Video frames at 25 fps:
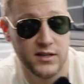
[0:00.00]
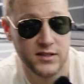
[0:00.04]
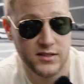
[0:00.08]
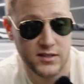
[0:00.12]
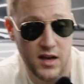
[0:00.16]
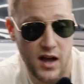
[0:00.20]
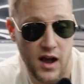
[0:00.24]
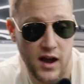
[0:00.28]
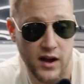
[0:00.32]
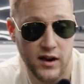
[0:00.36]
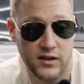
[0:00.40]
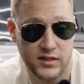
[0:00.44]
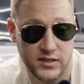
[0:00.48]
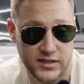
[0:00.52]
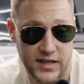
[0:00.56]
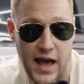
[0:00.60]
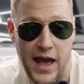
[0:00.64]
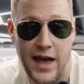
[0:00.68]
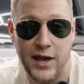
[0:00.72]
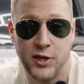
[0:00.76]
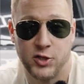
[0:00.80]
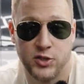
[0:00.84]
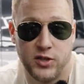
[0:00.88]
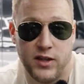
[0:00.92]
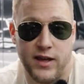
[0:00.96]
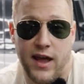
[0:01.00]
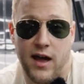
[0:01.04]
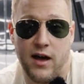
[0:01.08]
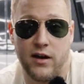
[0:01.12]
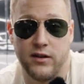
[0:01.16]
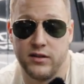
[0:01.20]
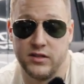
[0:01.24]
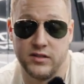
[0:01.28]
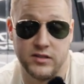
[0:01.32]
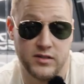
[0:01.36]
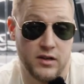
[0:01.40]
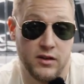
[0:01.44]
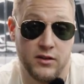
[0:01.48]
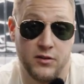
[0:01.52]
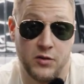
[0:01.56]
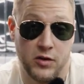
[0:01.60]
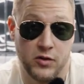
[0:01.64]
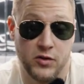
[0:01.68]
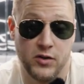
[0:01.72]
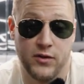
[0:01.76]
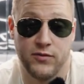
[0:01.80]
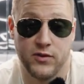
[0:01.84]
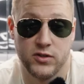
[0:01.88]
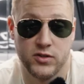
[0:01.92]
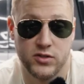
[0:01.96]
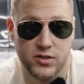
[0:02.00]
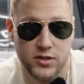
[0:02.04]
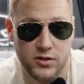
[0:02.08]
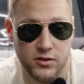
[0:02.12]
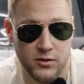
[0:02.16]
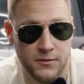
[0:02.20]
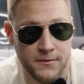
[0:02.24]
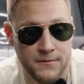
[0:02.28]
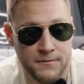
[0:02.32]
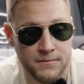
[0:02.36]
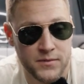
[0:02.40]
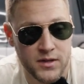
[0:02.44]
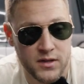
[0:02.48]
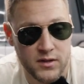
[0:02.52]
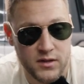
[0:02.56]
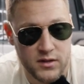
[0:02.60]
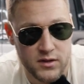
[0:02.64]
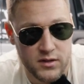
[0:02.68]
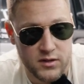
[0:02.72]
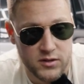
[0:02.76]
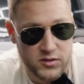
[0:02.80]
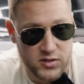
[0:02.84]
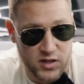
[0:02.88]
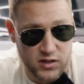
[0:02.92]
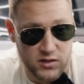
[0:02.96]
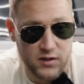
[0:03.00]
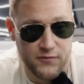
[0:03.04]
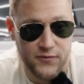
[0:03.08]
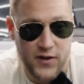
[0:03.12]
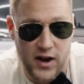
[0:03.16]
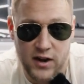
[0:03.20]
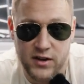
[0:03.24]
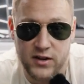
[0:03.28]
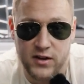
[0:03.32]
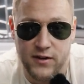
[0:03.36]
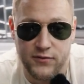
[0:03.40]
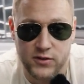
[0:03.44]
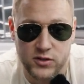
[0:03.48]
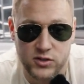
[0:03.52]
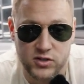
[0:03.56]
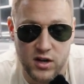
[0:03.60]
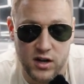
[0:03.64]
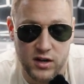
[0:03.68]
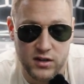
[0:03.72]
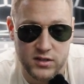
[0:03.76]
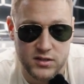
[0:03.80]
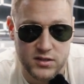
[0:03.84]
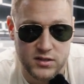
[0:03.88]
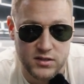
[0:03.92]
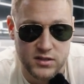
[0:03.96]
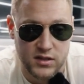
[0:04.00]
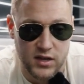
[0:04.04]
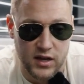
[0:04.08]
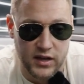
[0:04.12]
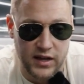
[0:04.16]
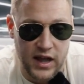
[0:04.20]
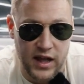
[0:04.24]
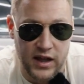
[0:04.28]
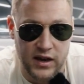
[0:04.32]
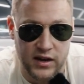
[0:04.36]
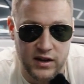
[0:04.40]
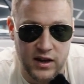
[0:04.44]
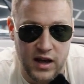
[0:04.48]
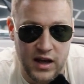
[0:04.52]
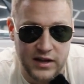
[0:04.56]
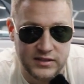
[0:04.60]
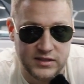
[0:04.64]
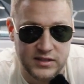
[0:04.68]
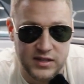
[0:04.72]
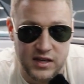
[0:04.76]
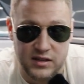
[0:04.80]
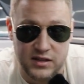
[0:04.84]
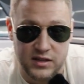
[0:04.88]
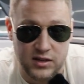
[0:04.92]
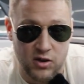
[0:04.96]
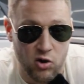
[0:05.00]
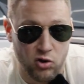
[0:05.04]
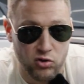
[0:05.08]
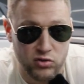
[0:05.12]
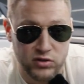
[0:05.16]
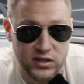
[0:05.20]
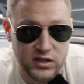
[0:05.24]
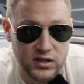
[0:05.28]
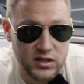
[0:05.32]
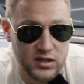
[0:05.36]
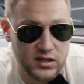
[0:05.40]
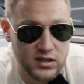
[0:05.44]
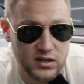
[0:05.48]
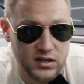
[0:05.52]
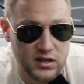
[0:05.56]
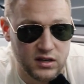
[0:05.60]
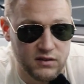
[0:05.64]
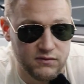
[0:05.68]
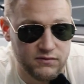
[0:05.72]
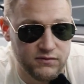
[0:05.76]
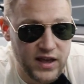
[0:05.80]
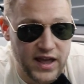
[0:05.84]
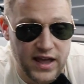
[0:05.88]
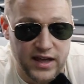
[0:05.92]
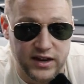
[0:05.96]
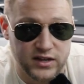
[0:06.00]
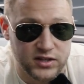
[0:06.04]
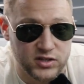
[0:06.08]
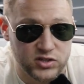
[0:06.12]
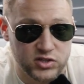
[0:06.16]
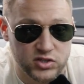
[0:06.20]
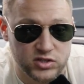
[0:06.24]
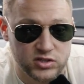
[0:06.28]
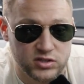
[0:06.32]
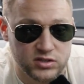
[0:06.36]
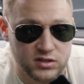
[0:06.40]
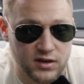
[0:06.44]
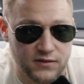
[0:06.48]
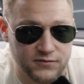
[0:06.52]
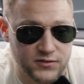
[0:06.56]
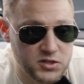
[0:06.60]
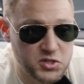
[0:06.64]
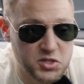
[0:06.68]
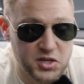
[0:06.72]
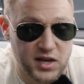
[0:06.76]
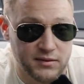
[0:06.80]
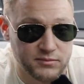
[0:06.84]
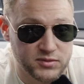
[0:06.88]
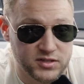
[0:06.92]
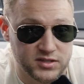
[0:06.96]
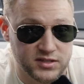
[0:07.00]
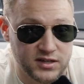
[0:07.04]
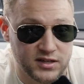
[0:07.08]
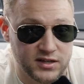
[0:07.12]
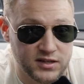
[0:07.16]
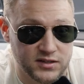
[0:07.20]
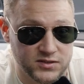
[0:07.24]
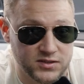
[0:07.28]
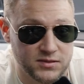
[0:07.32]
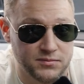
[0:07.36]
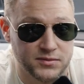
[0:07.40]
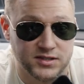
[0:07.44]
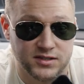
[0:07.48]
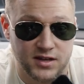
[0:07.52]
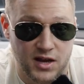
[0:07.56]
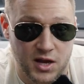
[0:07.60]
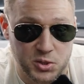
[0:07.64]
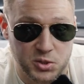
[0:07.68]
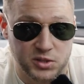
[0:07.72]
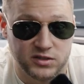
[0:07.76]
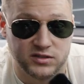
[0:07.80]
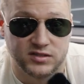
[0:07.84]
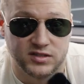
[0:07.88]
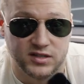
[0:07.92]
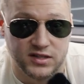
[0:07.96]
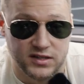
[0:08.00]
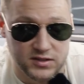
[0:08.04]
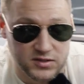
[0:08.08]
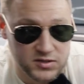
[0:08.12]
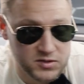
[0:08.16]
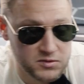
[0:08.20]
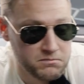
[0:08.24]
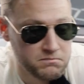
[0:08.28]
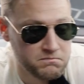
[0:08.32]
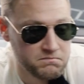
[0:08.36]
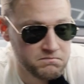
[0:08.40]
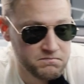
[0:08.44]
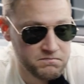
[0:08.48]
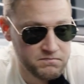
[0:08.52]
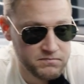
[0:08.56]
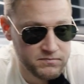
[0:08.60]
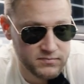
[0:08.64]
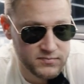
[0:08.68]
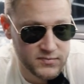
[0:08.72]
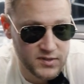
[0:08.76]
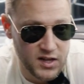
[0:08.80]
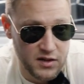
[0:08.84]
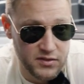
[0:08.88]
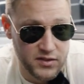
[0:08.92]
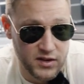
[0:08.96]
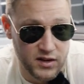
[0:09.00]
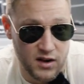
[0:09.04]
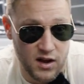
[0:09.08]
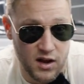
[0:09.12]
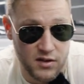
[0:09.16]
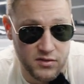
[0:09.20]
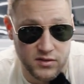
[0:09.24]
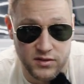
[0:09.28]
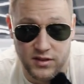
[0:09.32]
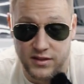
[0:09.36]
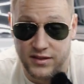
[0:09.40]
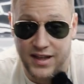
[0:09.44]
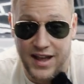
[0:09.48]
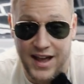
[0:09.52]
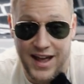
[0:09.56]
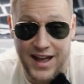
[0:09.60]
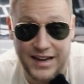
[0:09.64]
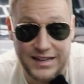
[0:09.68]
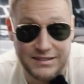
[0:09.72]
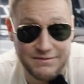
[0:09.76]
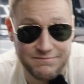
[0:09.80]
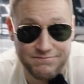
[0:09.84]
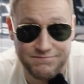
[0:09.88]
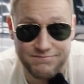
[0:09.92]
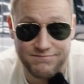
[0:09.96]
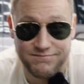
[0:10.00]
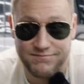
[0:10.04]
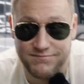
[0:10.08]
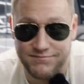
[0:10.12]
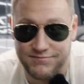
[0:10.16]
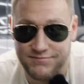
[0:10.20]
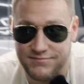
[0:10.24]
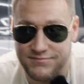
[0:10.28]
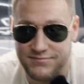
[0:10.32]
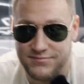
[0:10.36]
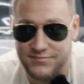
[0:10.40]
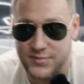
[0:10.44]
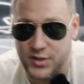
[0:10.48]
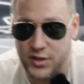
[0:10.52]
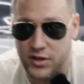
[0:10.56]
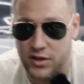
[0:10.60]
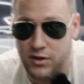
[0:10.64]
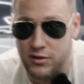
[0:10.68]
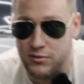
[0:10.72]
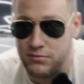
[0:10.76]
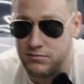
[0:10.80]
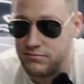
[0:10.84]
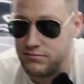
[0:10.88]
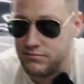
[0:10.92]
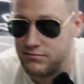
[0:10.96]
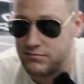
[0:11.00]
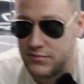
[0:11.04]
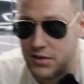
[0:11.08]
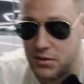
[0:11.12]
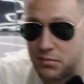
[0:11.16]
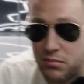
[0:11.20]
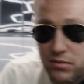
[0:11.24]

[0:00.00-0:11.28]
entire dash layout is a little different too. So they're very different trucks. Again, I'd say the only advantage of the GMC is the massaging seats. I think other than that, you know, they're